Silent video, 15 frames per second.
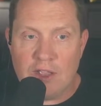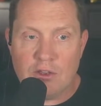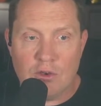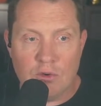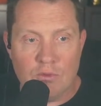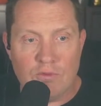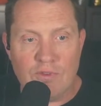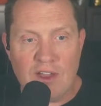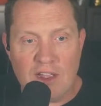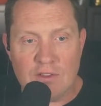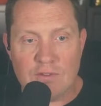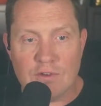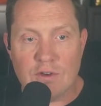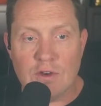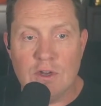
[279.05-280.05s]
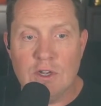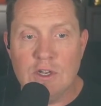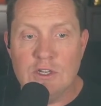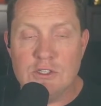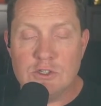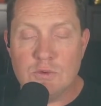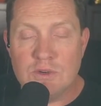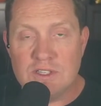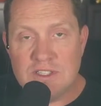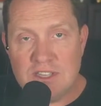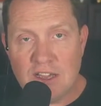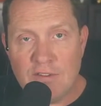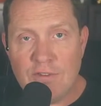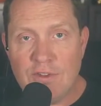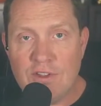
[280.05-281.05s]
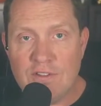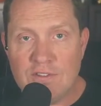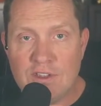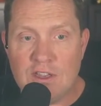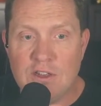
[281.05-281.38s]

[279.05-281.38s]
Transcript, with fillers: code faster. So we're definitely seeing